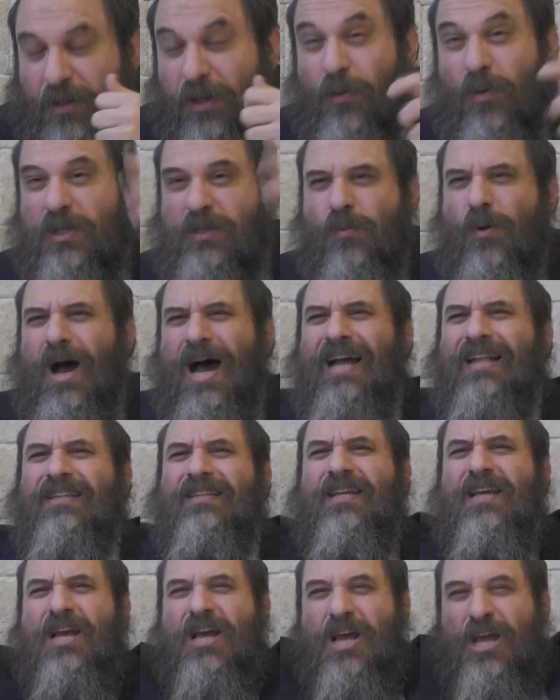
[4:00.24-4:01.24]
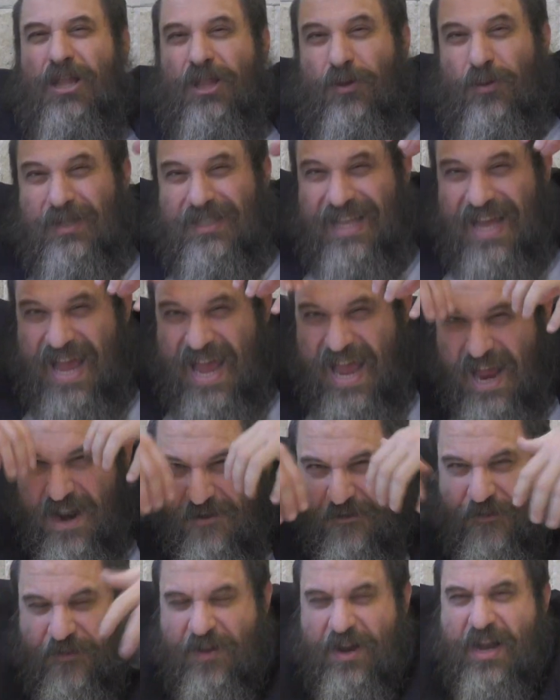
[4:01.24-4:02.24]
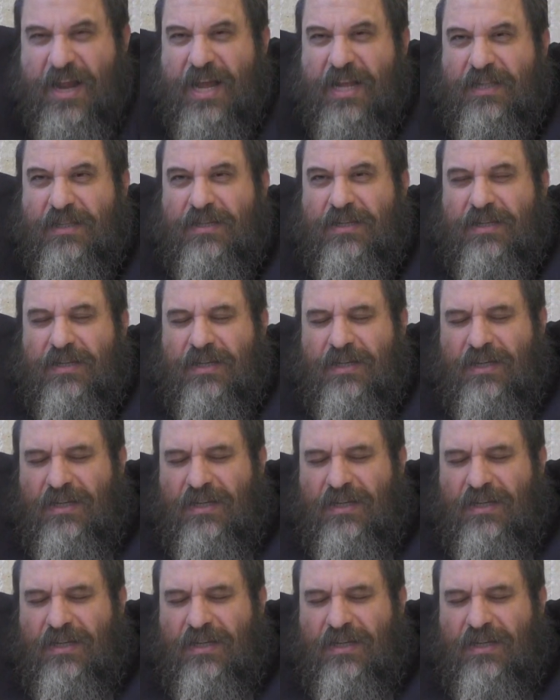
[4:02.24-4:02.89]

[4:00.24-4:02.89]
there was what? There was the infinite